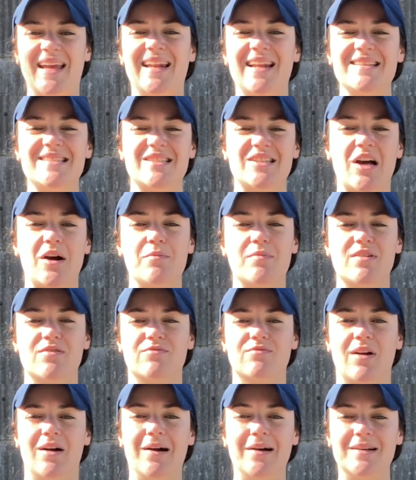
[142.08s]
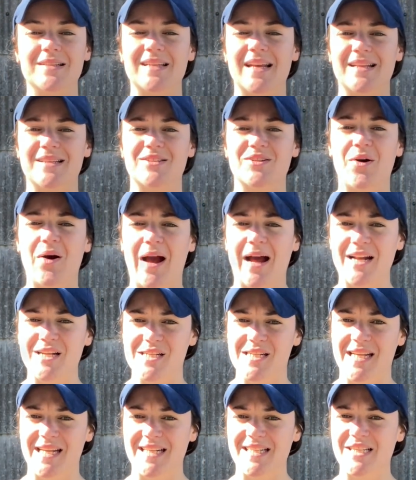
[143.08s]
let's start with rugs. It's not
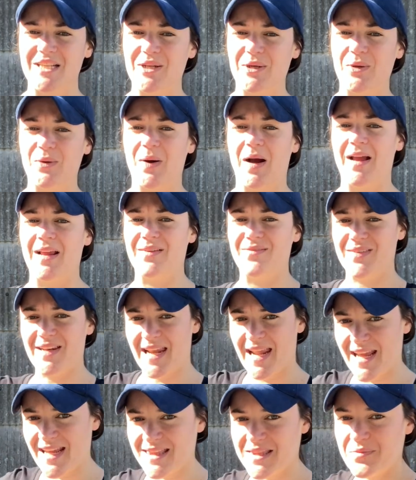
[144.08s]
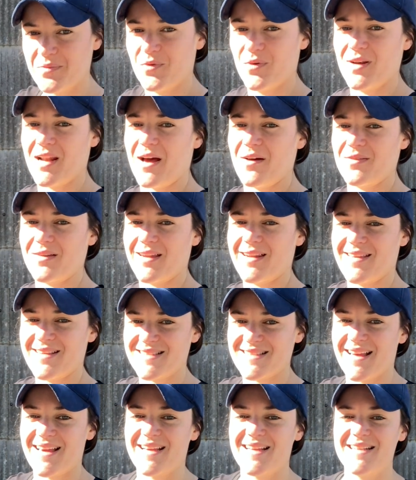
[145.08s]
actually until I've laid them all out like
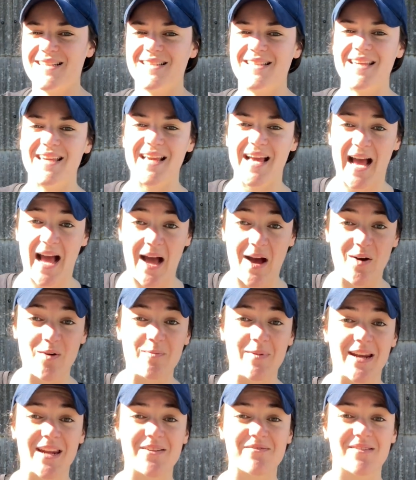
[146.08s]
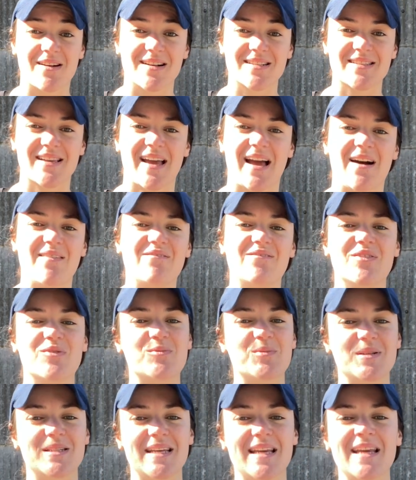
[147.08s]
this I can see how many rugs I have for
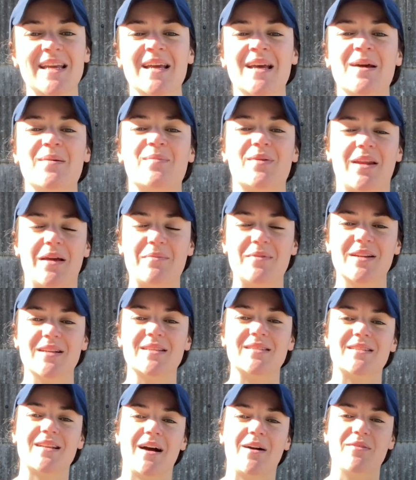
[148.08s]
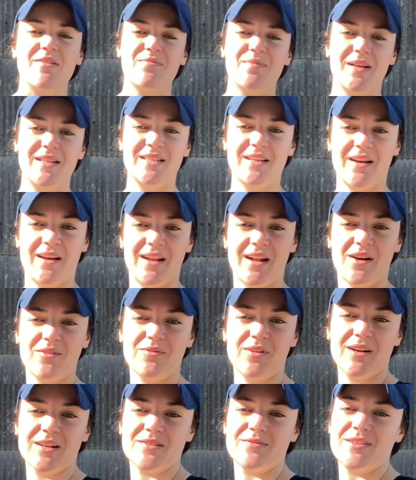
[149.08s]
Woody, but I'm going to start with my turnout
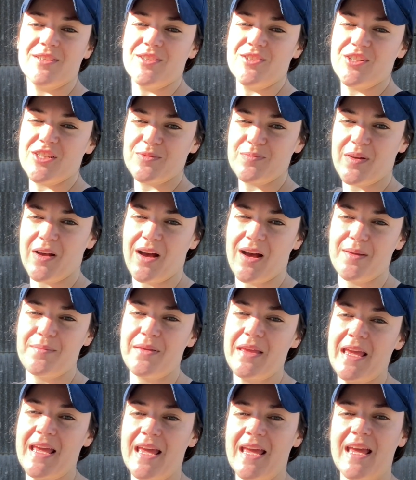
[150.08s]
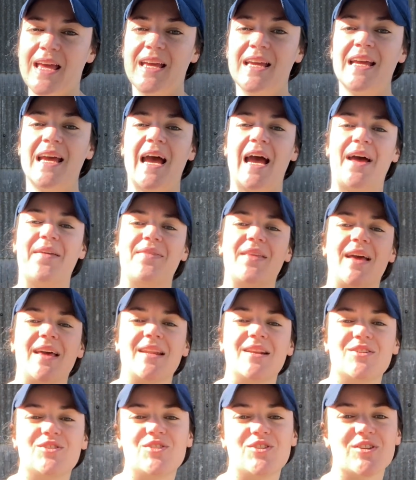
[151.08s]
rugs, which are just behind me here, and
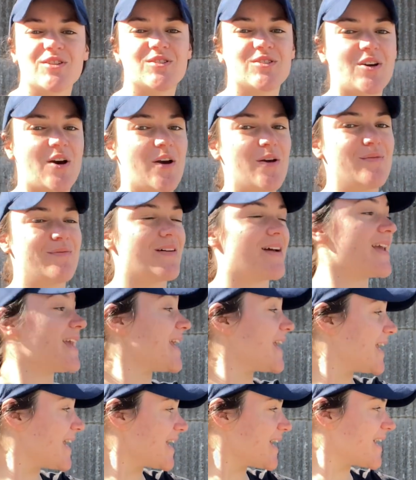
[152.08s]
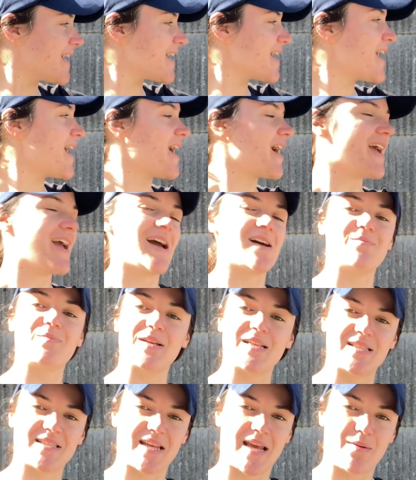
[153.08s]
then just over here I have
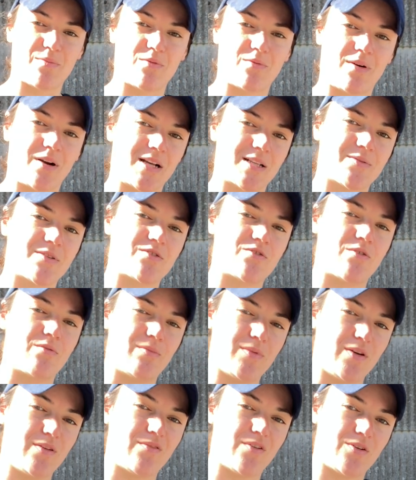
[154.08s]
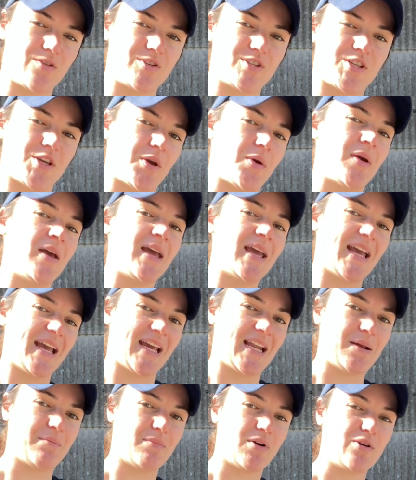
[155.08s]
my stable rugs, which we'll move on to
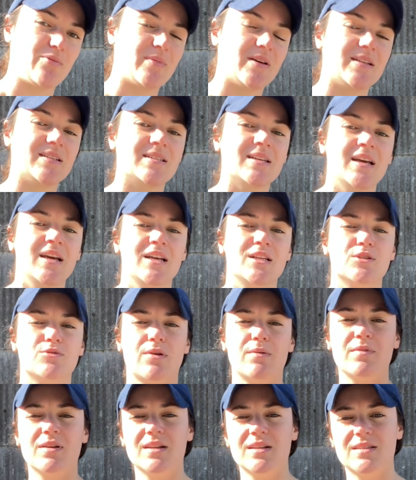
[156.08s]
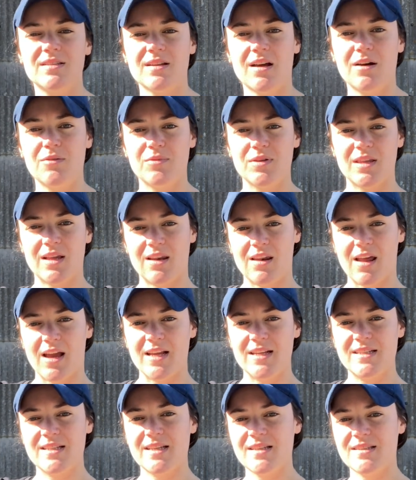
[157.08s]
in a moment. So I'm going to start with the
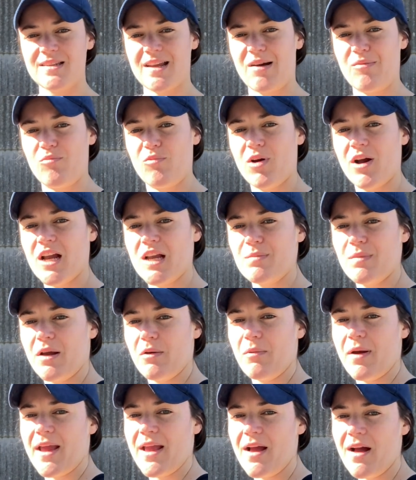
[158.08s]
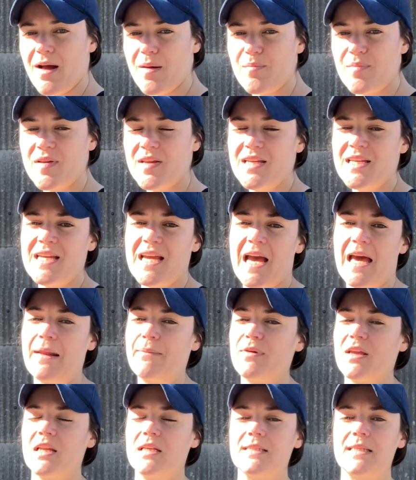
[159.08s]
lightest and work my way up, and I'm
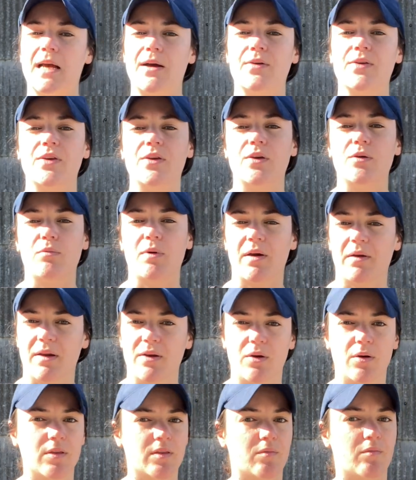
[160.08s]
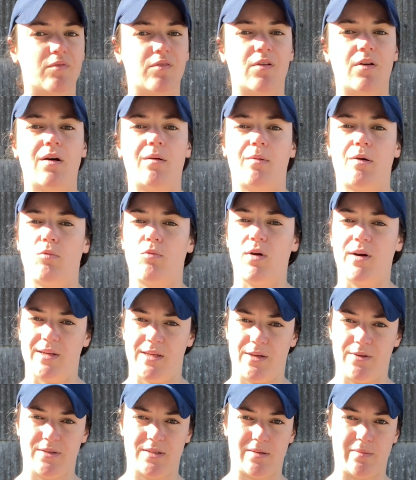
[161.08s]
going to tell you where I got them from, what I
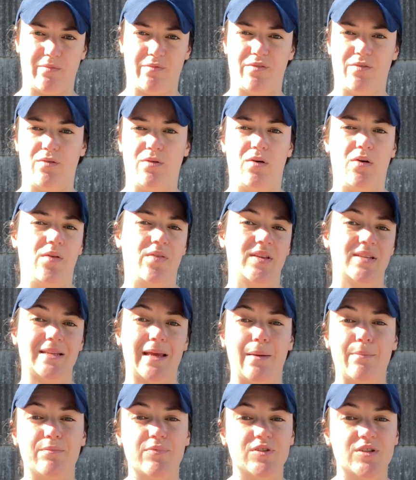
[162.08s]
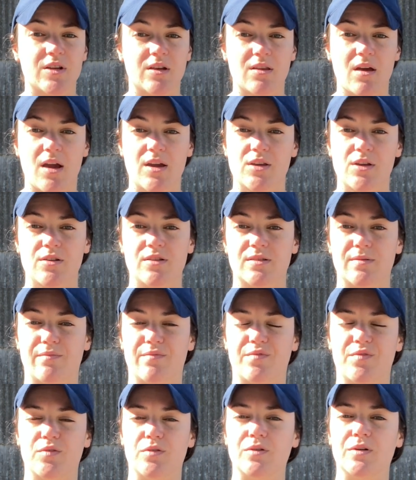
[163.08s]
use them for, the temperature that I use them
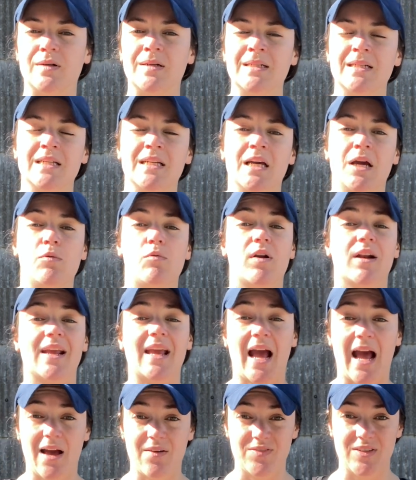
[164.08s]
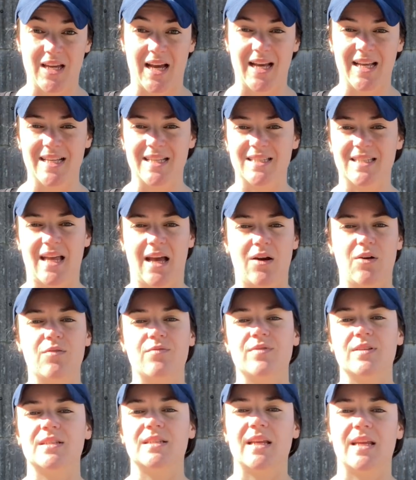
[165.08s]
for. One caveat is that
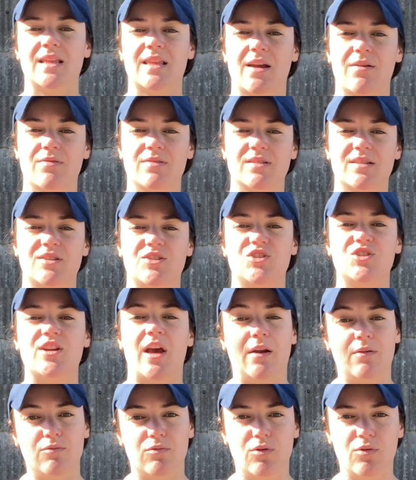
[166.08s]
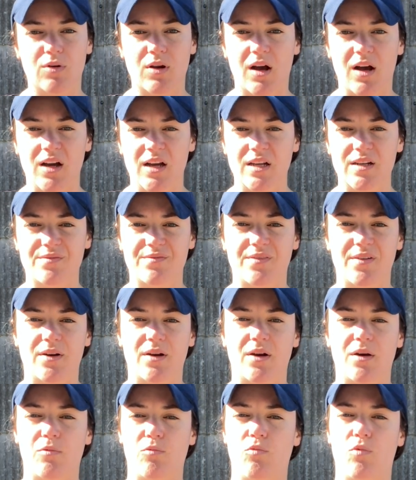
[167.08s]
obviously there is a general guide
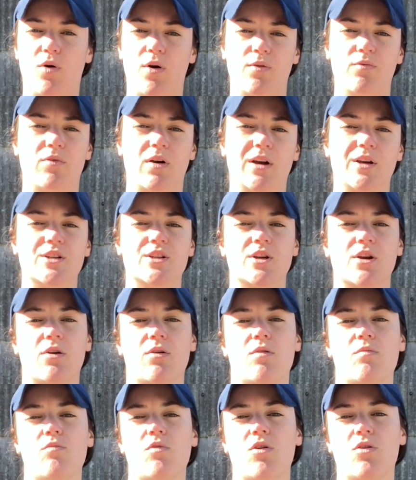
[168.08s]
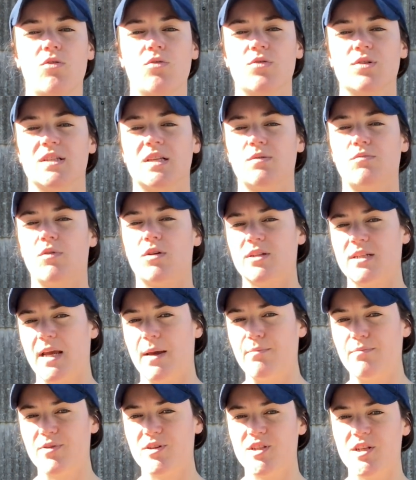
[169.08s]
for what rug should go on what horse at what
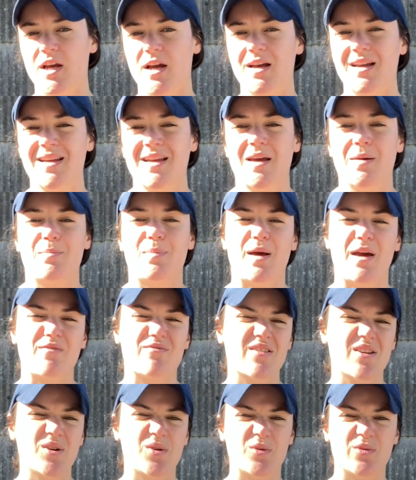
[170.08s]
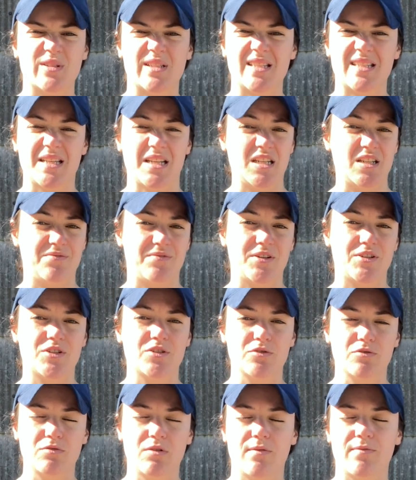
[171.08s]
temperature, but every horse is
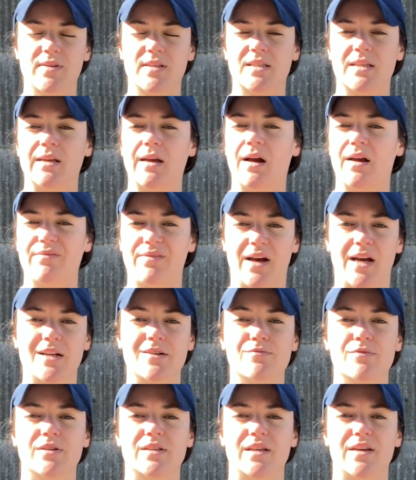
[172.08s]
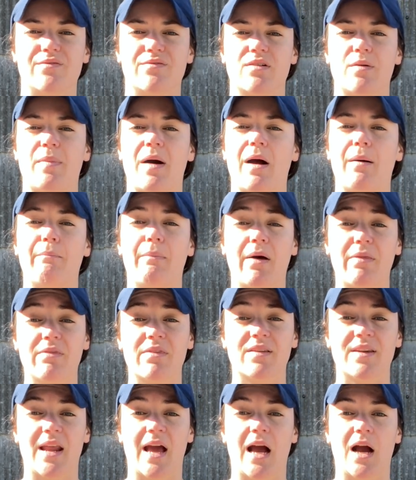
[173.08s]
individual. Obviously I've had Woody for about a
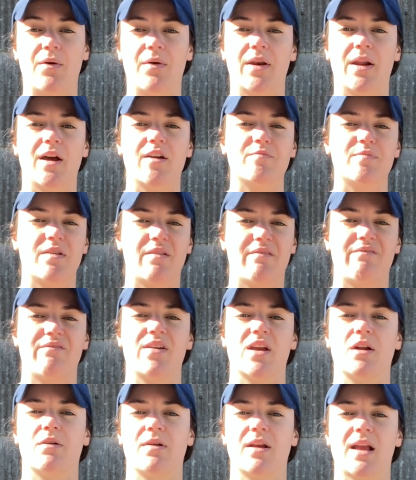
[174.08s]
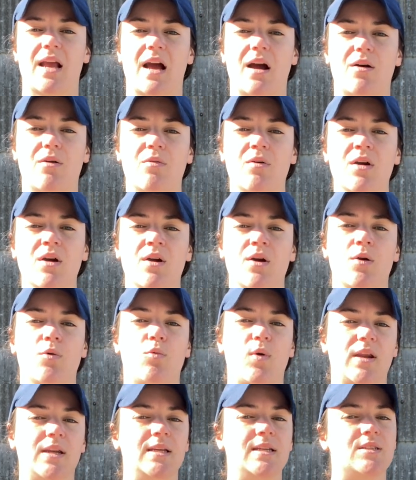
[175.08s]
month now, and I've been figuring out
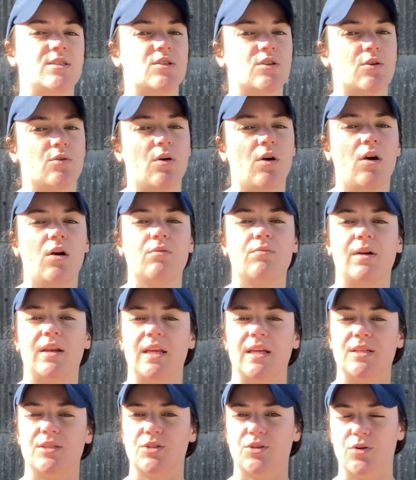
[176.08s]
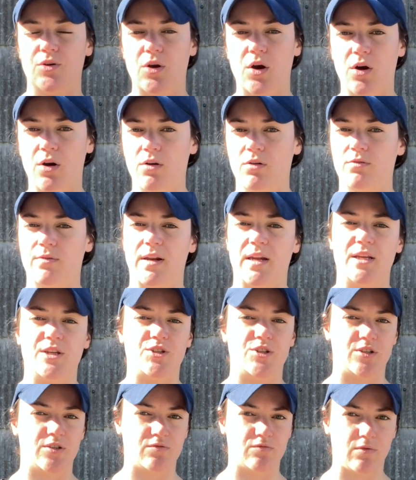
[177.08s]
when he's too hot, when he's too cold, when he's
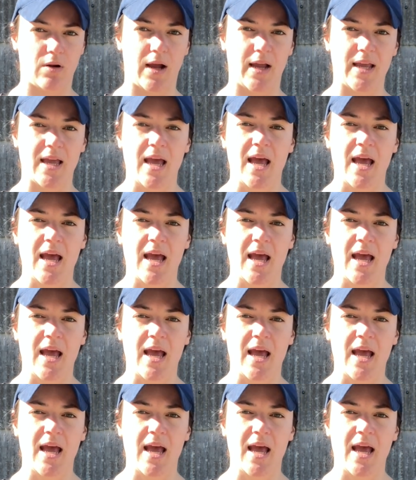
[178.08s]
just right.